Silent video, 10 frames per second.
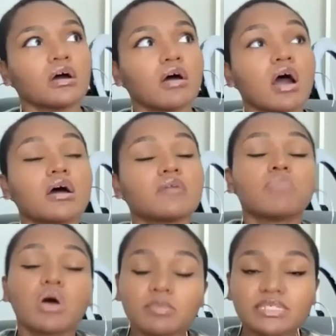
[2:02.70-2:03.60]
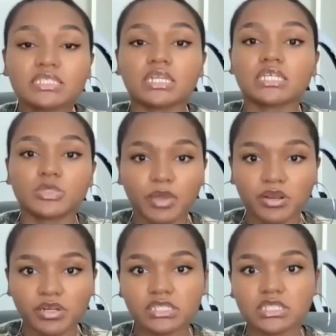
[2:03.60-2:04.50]
moments and
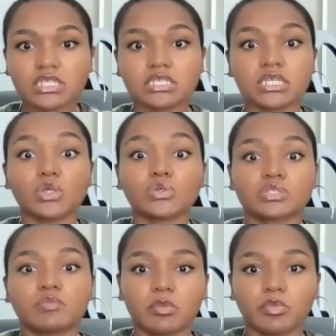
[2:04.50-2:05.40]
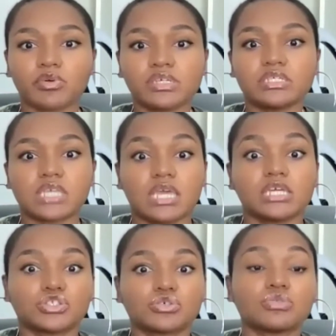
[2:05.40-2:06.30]
experiences and those memories
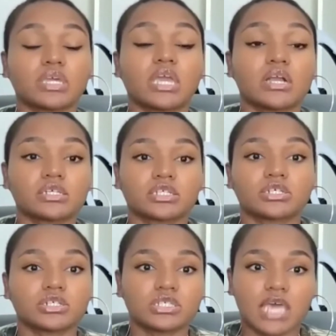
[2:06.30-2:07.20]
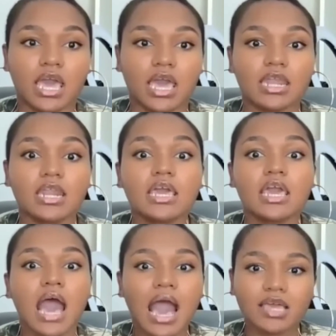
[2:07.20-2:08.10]
into the characters that
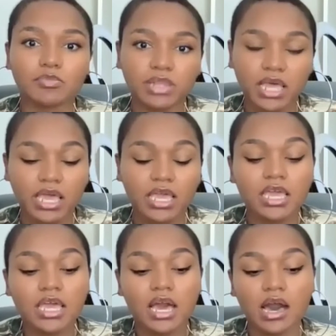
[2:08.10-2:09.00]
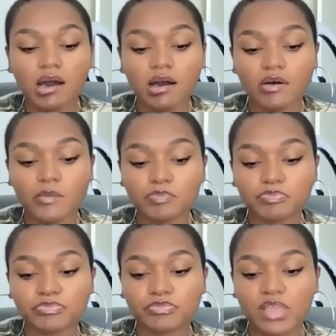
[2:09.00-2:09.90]
I play. I